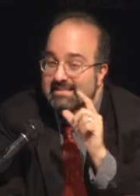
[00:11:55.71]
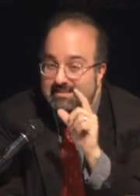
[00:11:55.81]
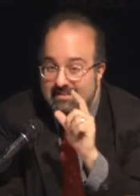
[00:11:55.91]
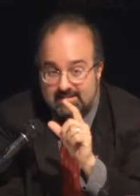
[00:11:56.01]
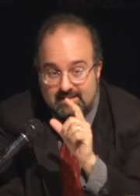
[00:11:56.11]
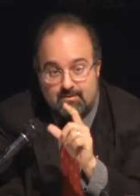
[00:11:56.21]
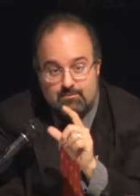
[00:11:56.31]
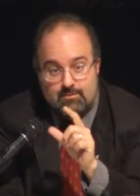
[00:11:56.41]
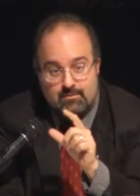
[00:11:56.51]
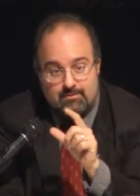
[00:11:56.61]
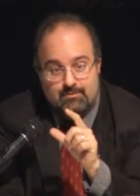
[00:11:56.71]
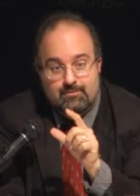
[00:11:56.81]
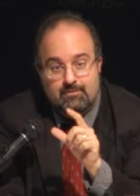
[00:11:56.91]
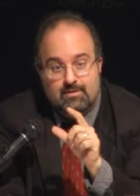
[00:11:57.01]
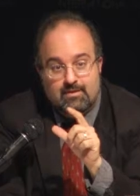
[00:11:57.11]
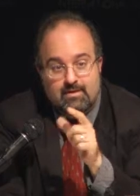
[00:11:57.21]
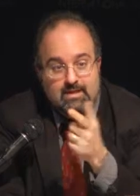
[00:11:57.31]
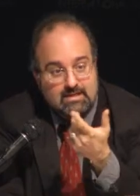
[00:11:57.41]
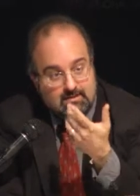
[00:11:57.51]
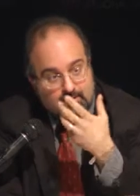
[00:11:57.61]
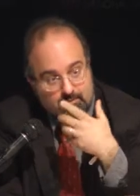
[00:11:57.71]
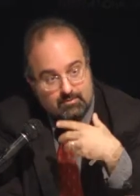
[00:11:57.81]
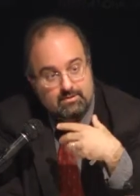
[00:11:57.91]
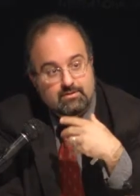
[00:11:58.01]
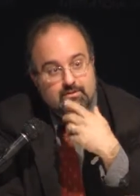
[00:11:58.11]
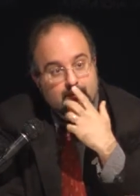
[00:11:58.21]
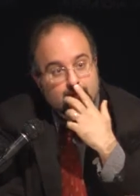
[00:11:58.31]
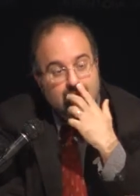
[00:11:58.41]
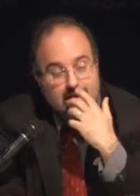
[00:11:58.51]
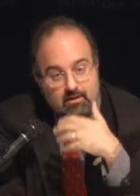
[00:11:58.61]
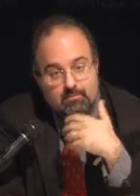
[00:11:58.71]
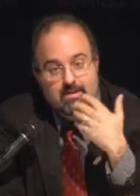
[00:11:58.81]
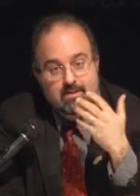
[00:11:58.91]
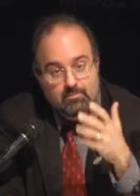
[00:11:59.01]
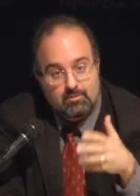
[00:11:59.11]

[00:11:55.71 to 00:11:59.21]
Tasawwuf, in the original Arabic,